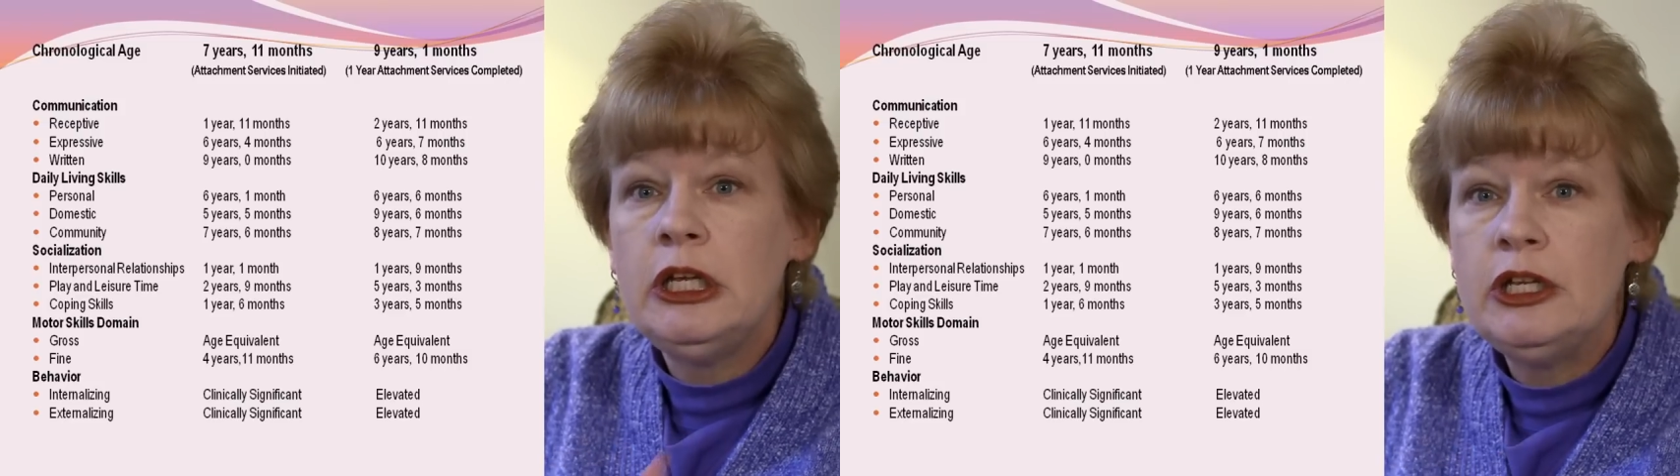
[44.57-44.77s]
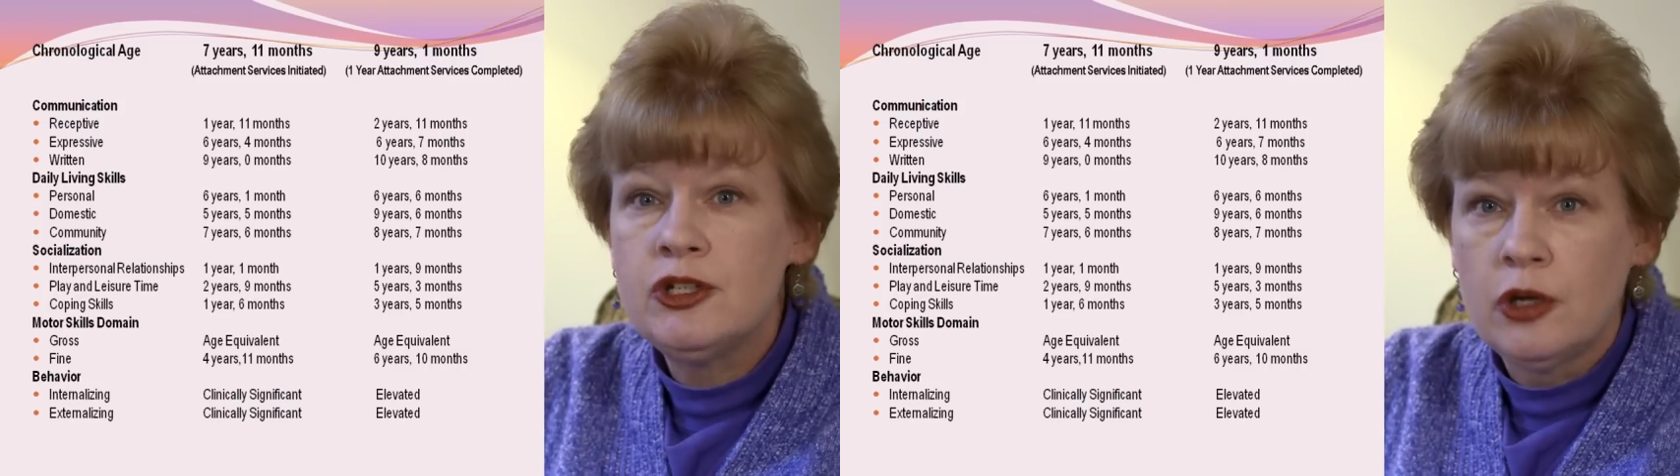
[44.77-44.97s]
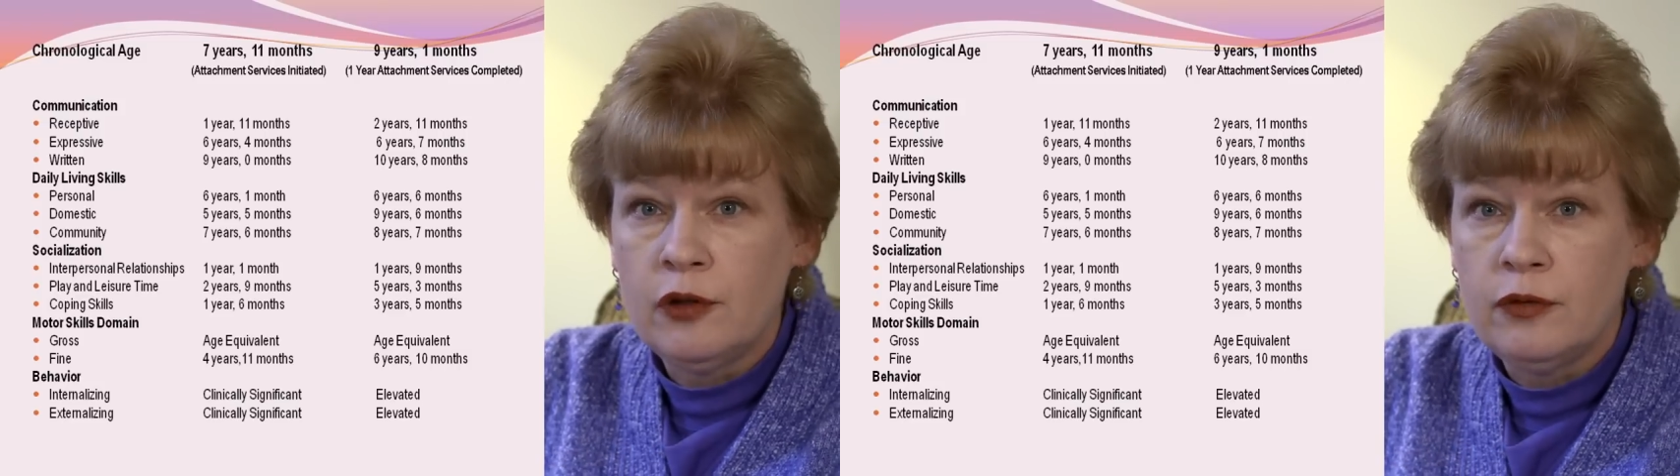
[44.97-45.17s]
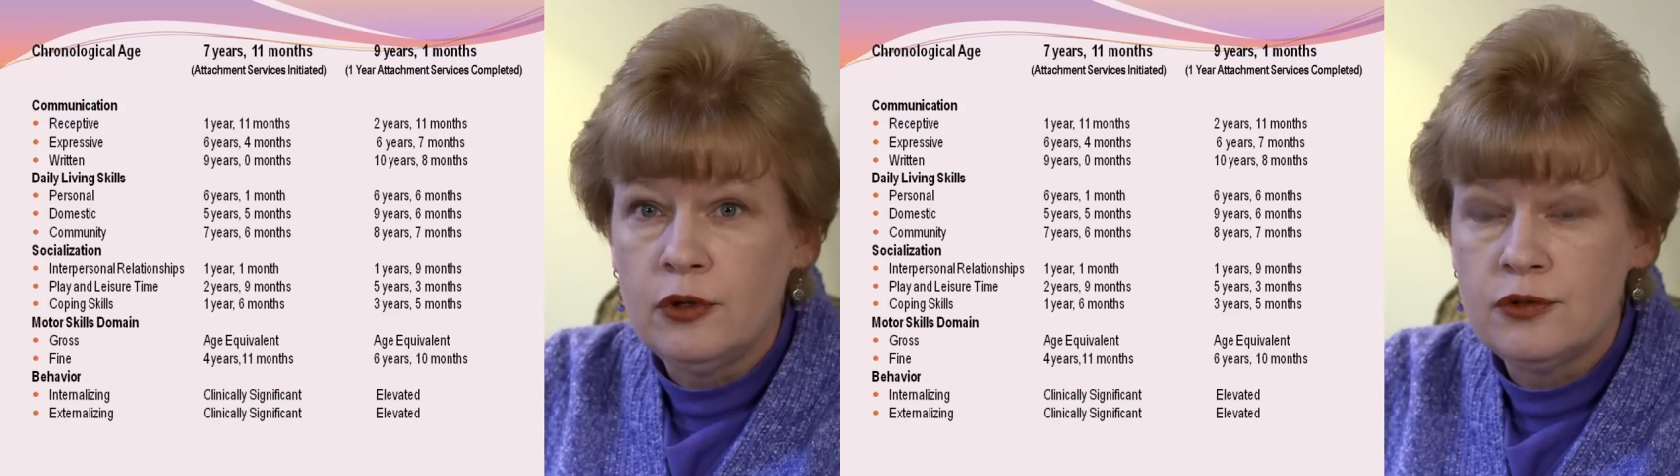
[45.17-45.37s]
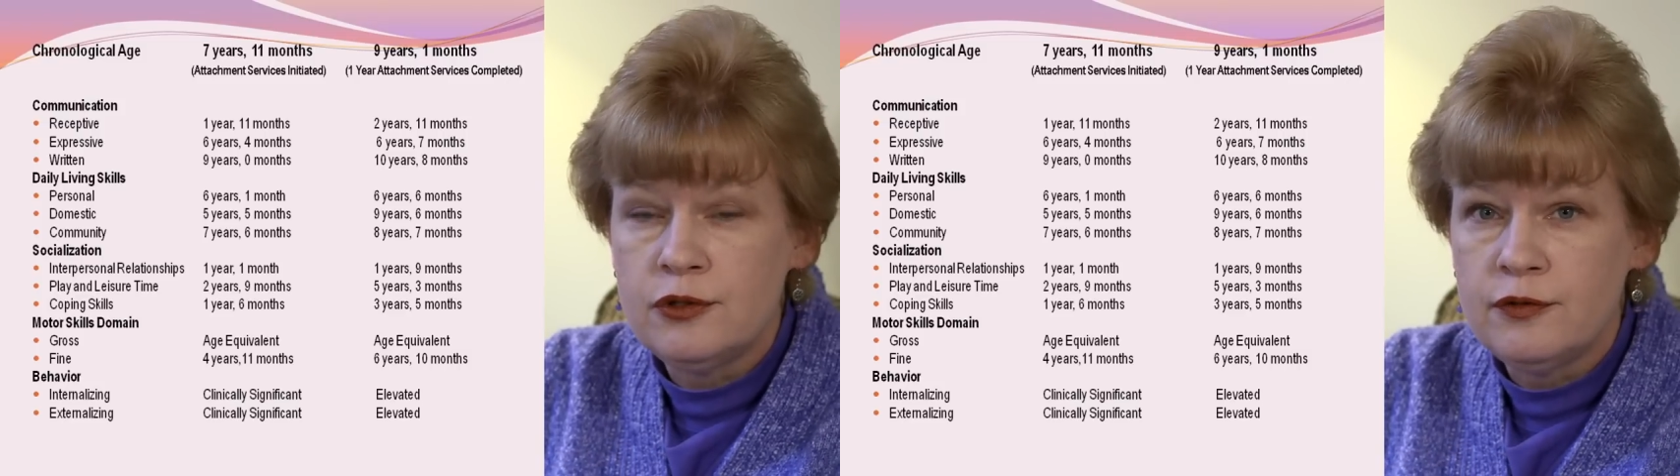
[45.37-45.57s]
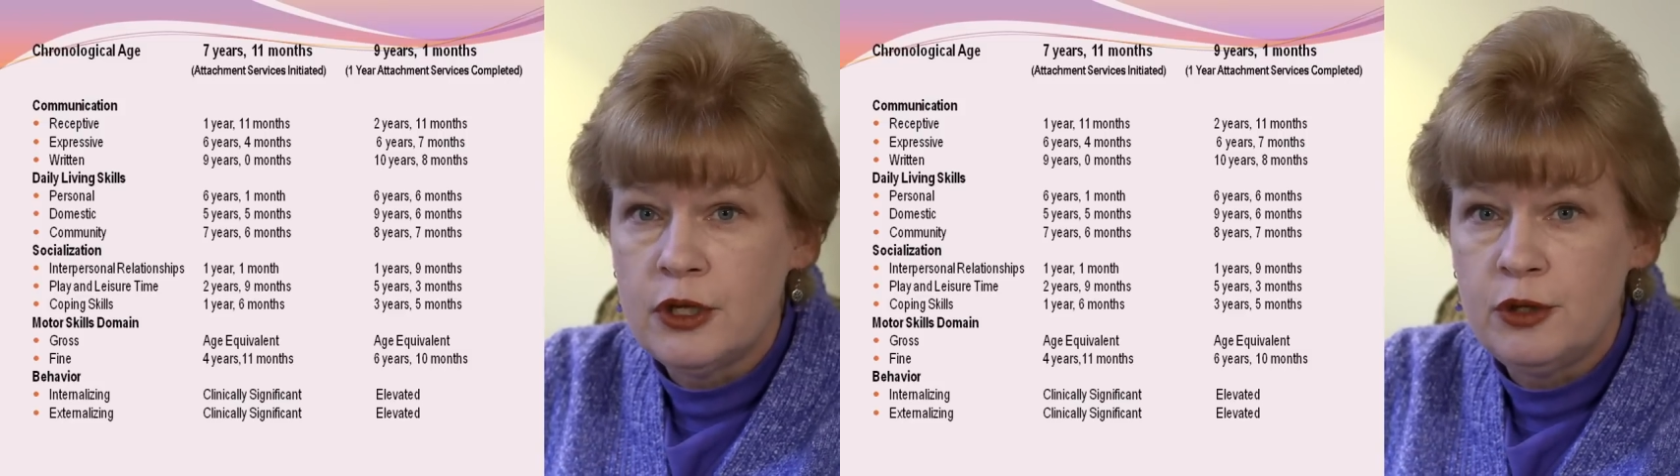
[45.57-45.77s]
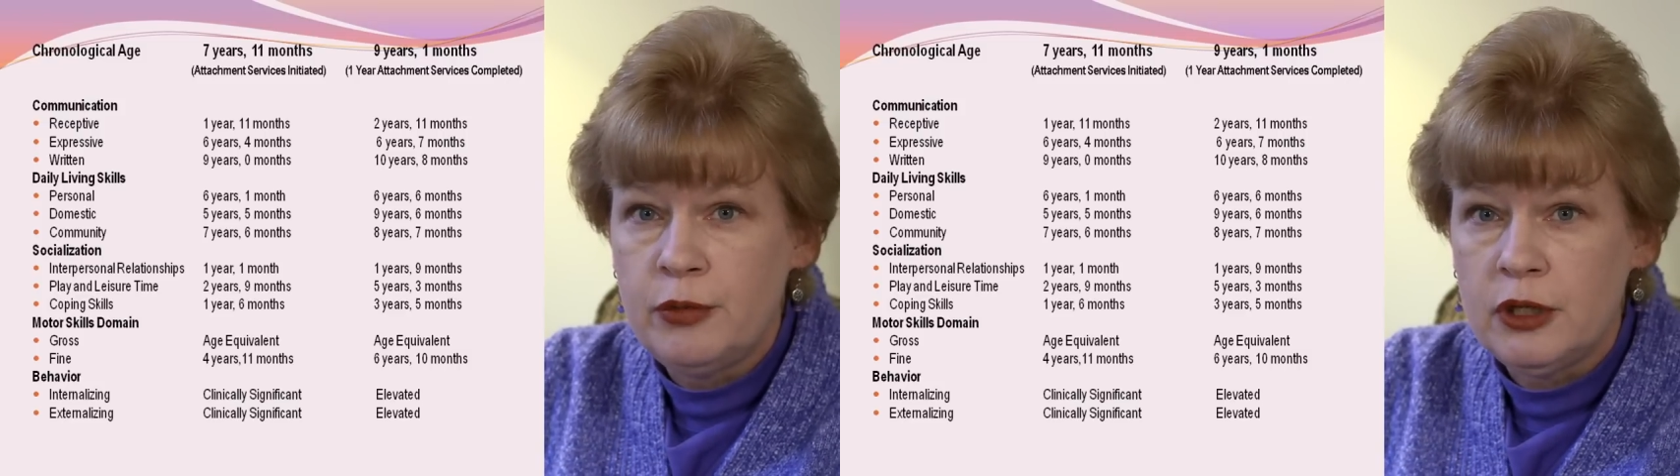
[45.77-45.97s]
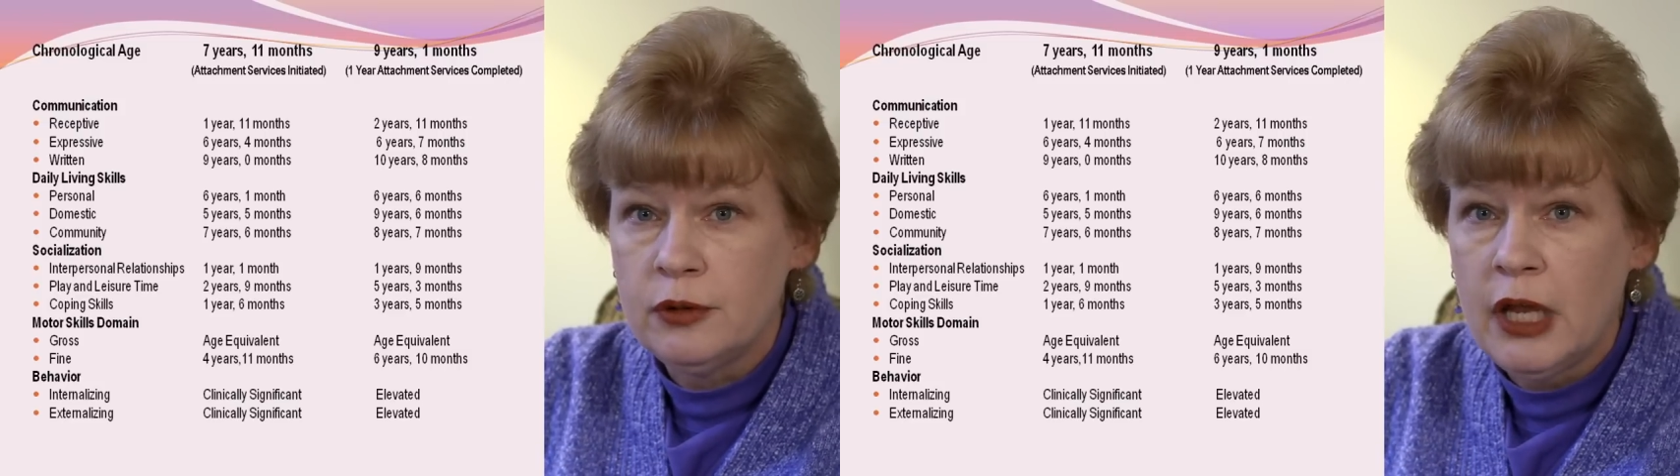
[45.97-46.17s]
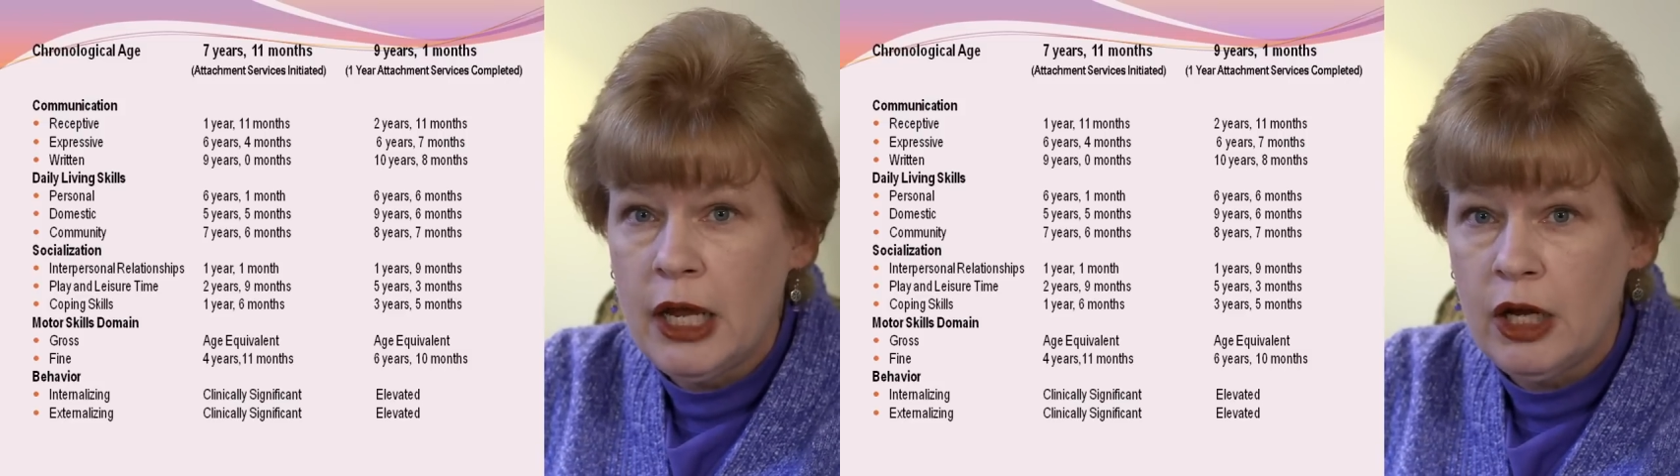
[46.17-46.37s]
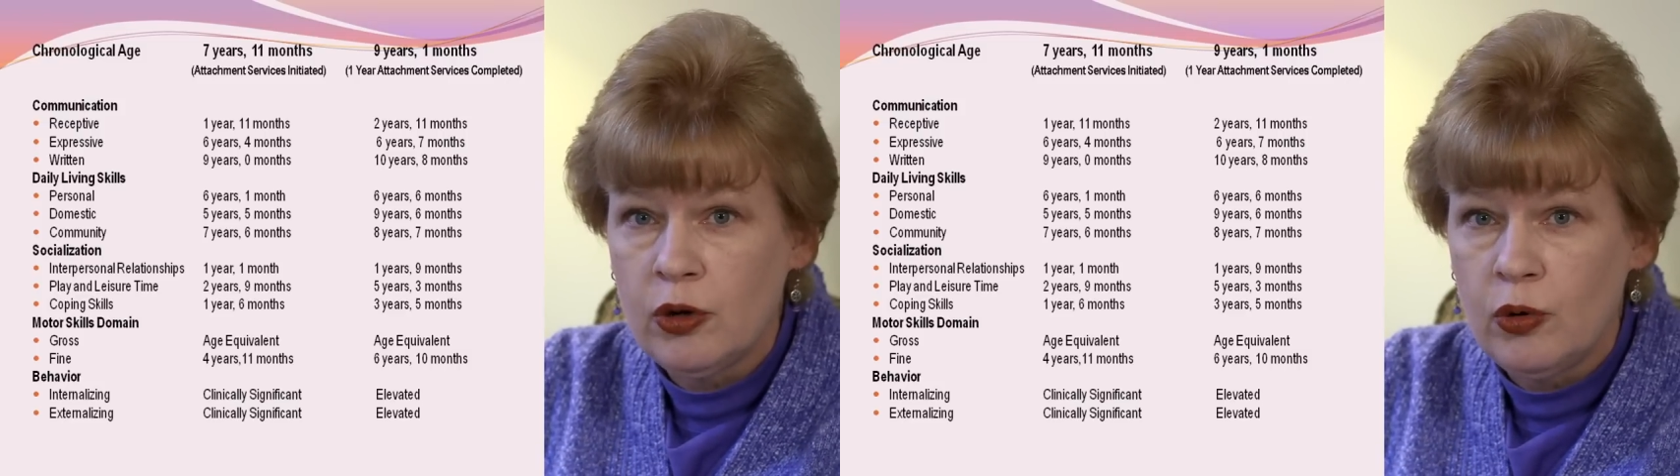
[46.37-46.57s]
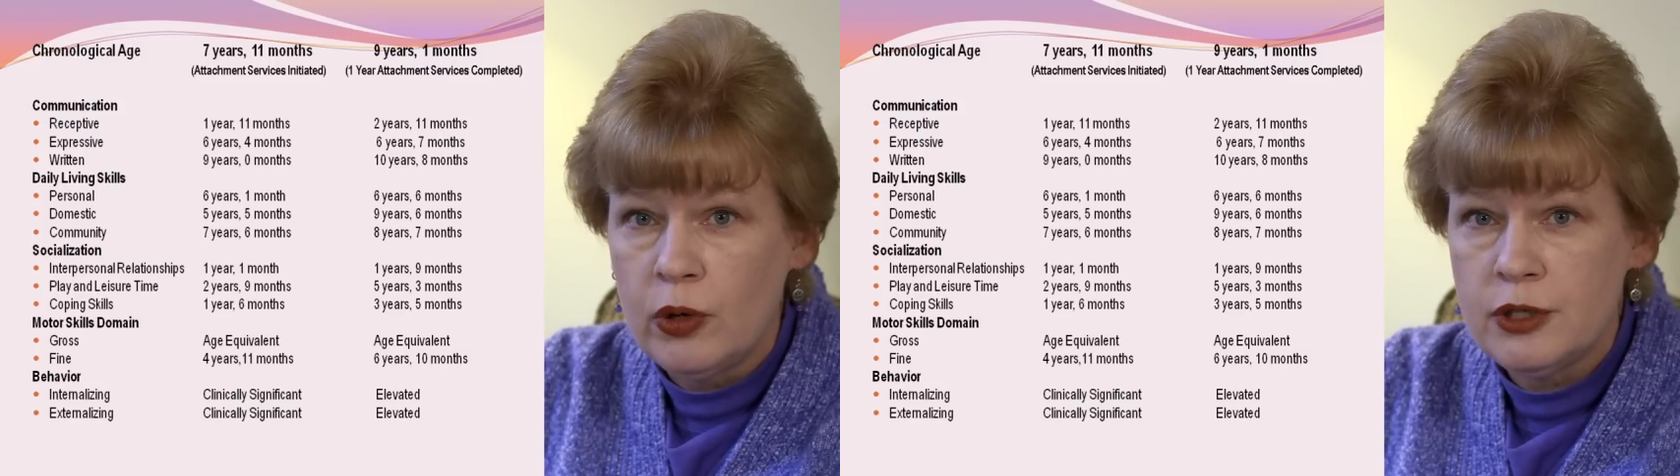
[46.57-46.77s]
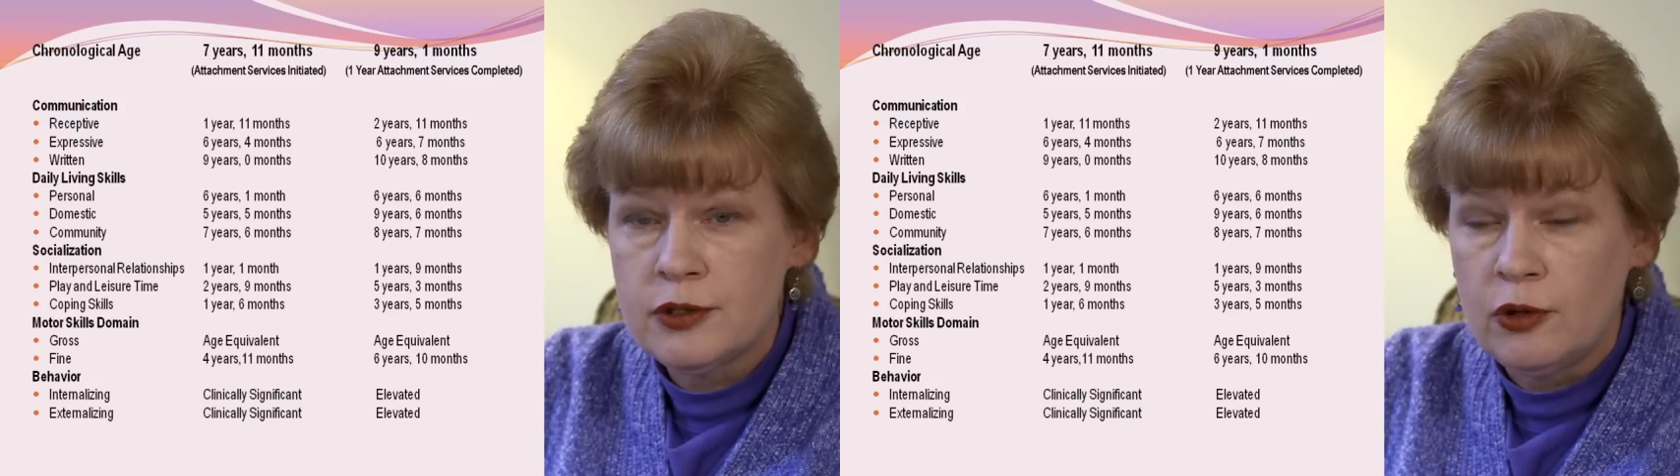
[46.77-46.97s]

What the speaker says: each of those developmental categories.